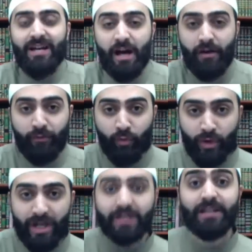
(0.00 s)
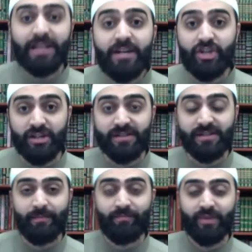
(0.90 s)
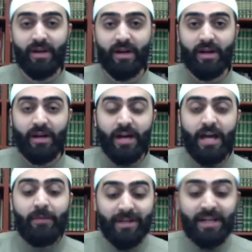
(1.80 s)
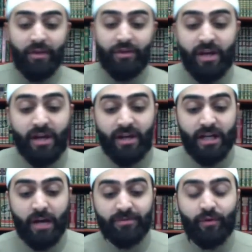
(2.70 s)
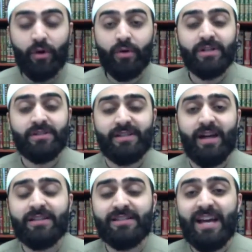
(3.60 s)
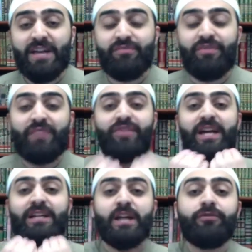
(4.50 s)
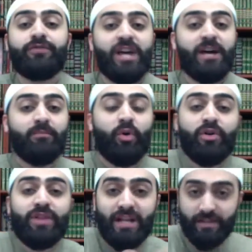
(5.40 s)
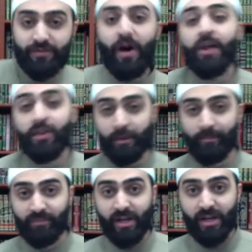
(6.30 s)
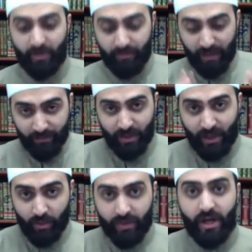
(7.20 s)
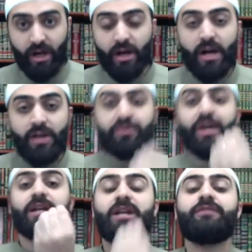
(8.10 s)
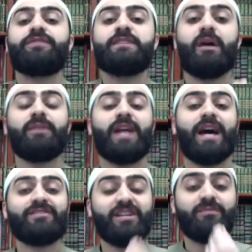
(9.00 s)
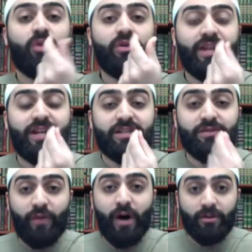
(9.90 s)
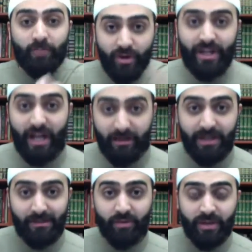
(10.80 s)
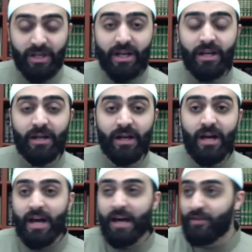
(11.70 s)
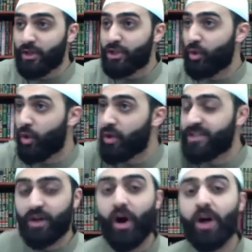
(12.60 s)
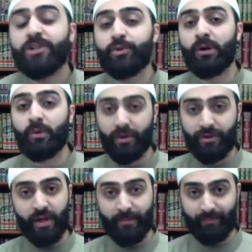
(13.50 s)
of real allegiance. Ibn Kathir, he comes forward and says that they loved him more than his father. The people that were there, they loved Imam al-Hasan more than his father, more than Amir al-Mu'mineen. And their swords and hearts were with him.